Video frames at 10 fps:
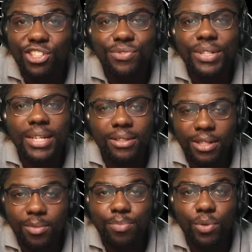just freaking
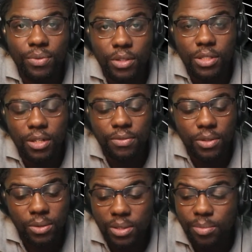improve yourself, you
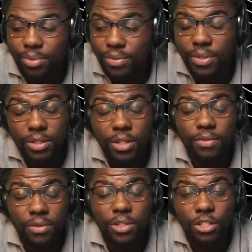know, improve
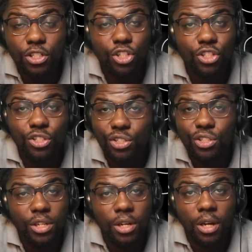yourself. Just just
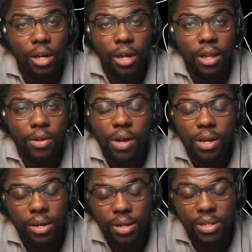
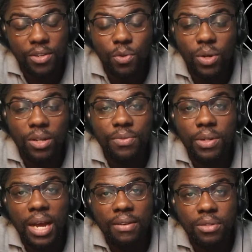if you if
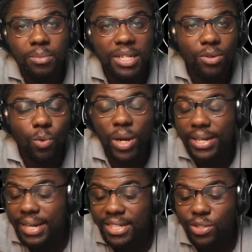you have some
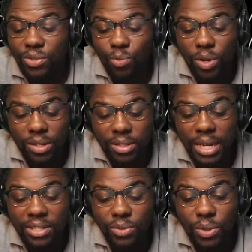weight that you want
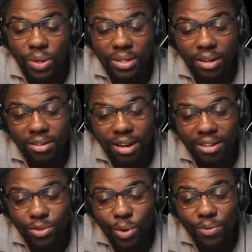that you don't you're not,
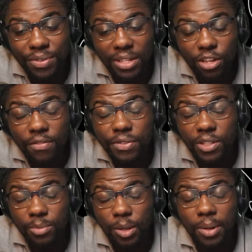you don't feel
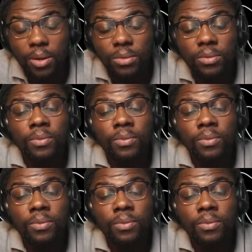comfortable about,